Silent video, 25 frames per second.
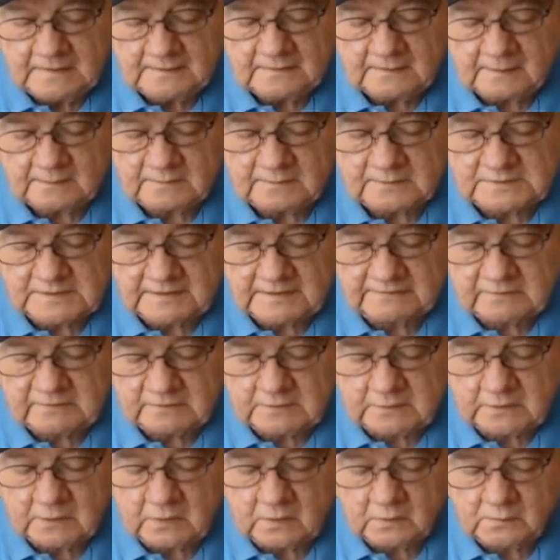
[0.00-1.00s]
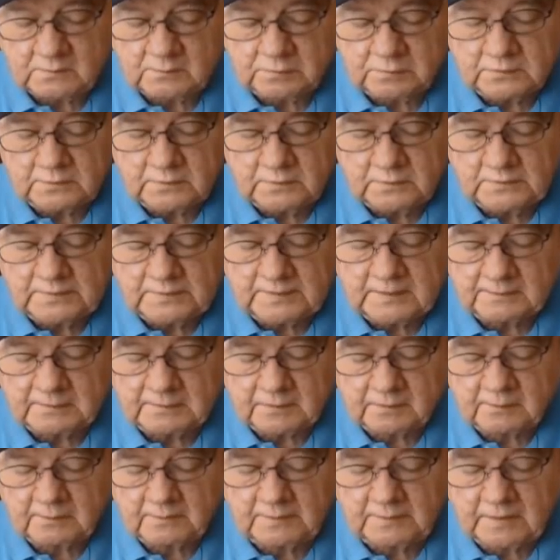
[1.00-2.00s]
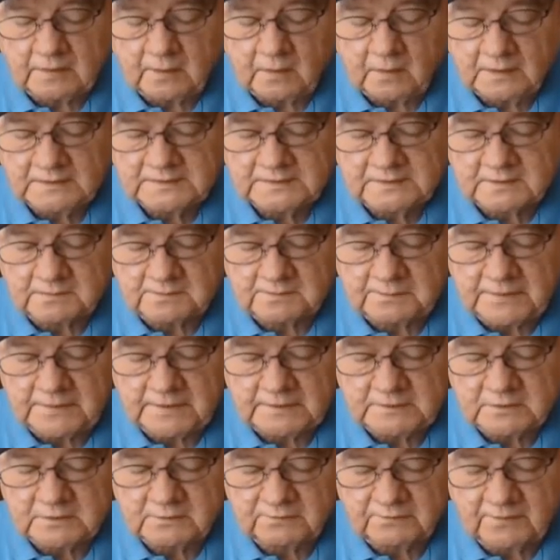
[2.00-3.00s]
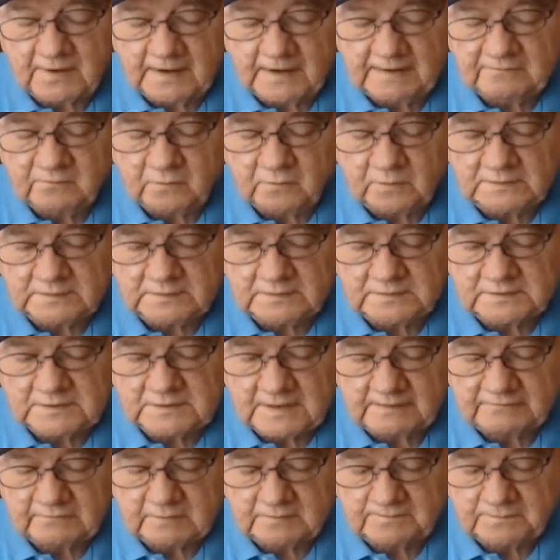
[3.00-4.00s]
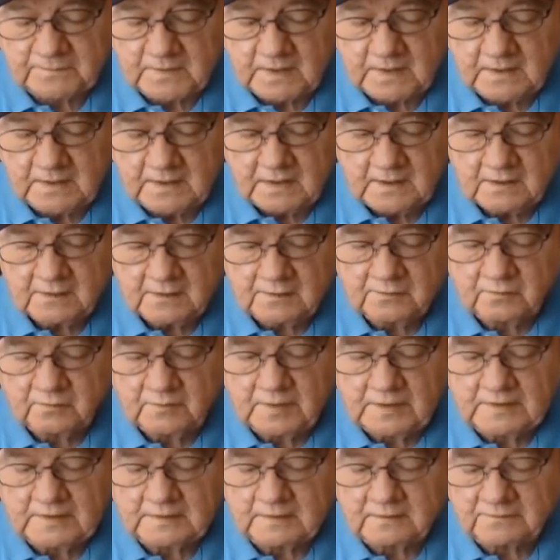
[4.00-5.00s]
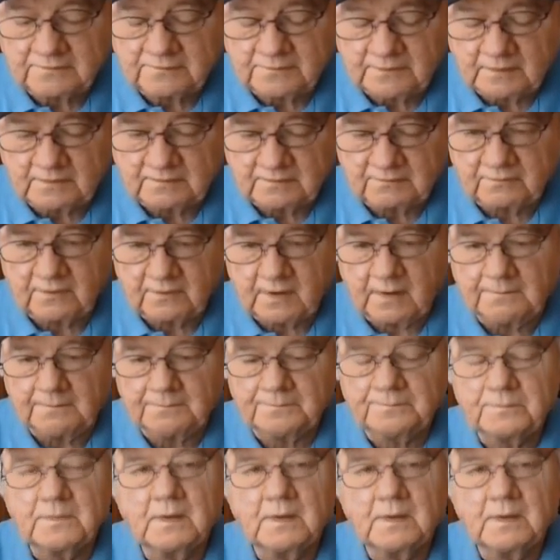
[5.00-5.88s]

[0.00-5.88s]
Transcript: number 7, Code Blue, and number 3, Awesome Mitch 5173 in the fifth from